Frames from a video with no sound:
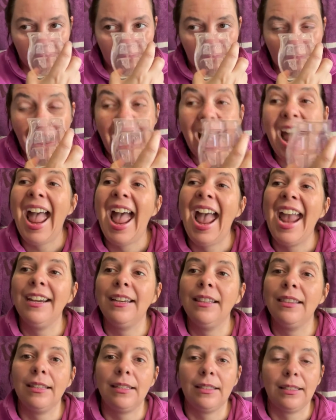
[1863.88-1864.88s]
I
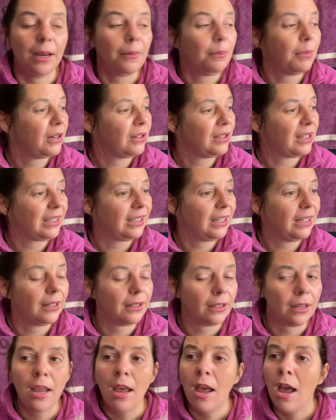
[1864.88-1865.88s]
hated this scent because I didn't.
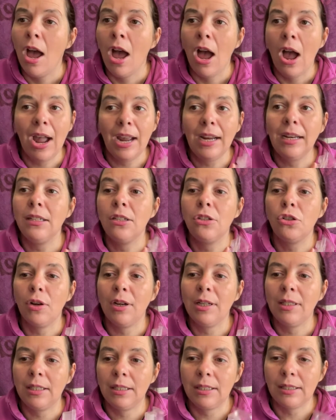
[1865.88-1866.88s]
I
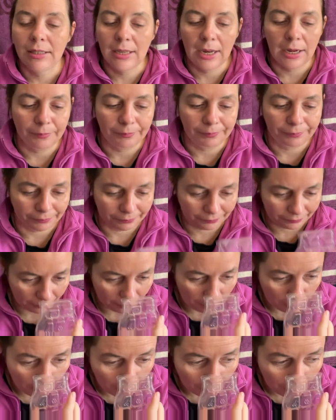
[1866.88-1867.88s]
enjoyed this scent,
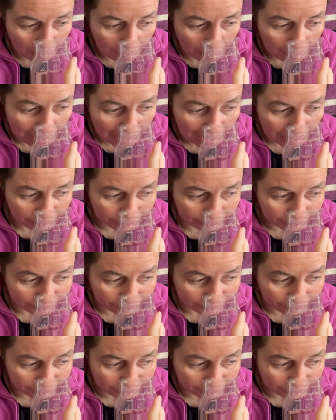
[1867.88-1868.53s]
but